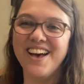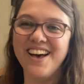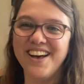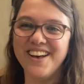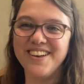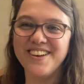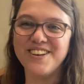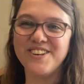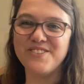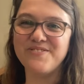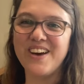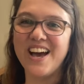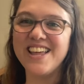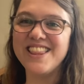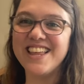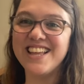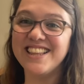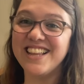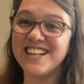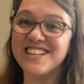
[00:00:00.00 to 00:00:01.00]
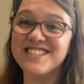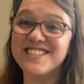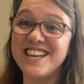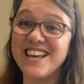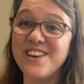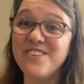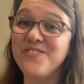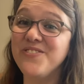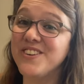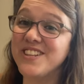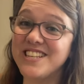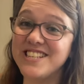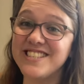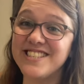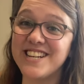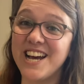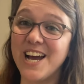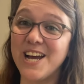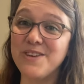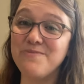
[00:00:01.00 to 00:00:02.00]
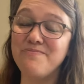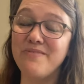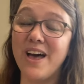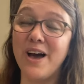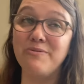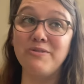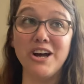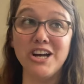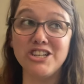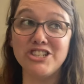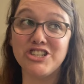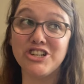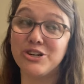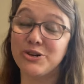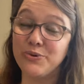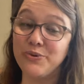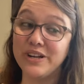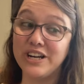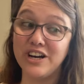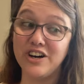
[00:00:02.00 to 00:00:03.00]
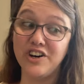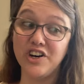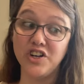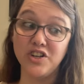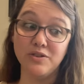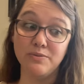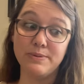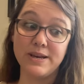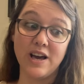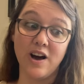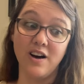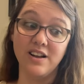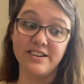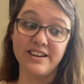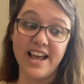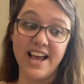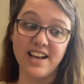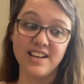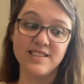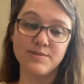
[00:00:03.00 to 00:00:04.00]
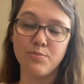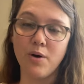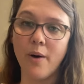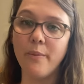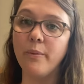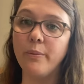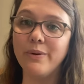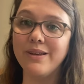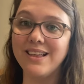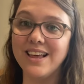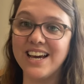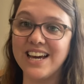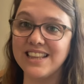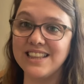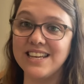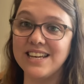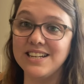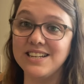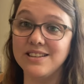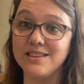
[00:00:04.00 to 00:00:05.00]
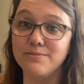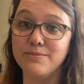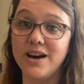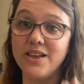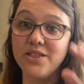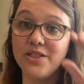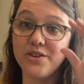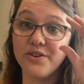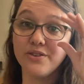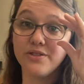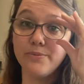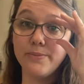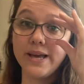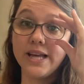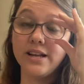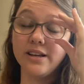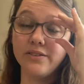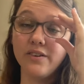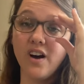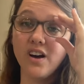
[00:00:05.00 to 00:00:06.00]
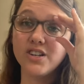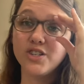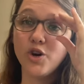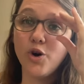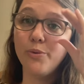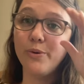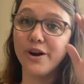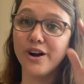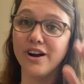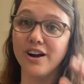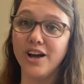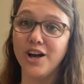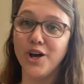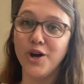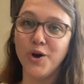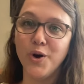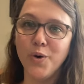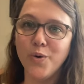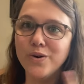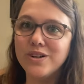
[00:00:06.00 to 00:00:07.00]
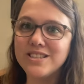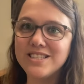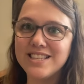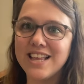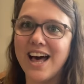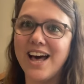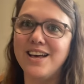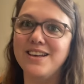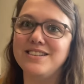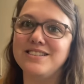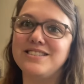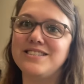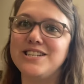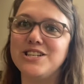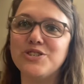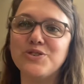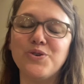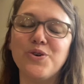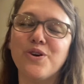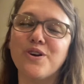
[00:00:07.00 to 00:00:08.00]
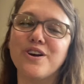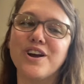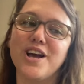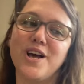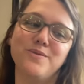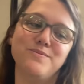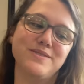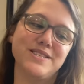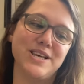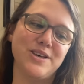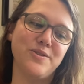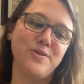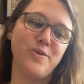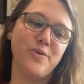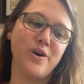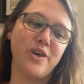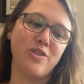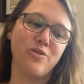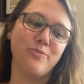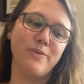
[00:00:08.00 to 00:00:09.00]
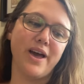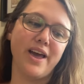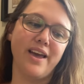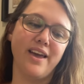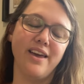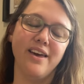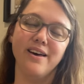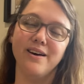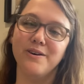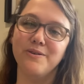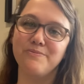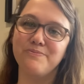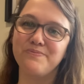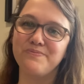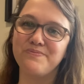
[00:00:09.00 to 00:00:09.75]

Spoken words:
I think that's it for this time. I'm not sure when I'll be on next, probably like at the end of the month or the beginning of October, once that stitch order comes in with my